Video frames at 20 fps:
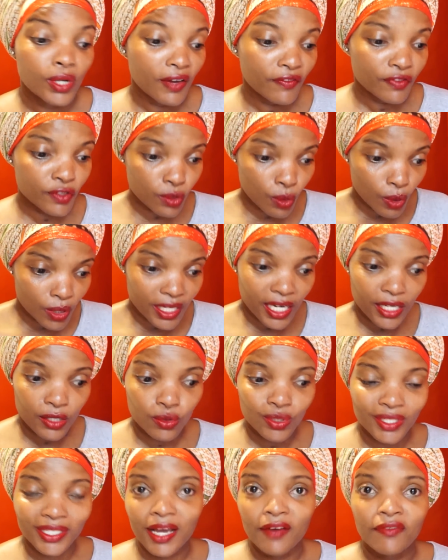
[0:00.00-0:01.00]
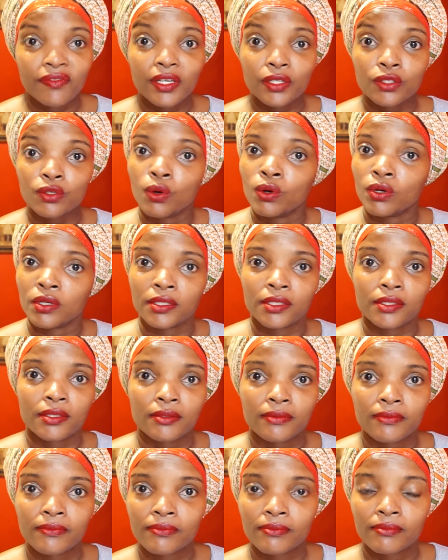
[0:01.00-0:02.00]
have told her to serve the
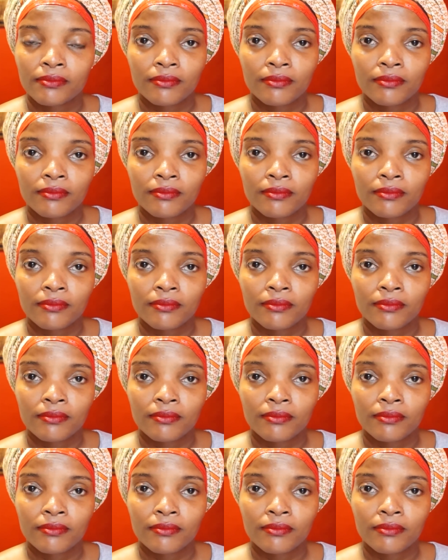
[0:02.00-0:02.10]
dogs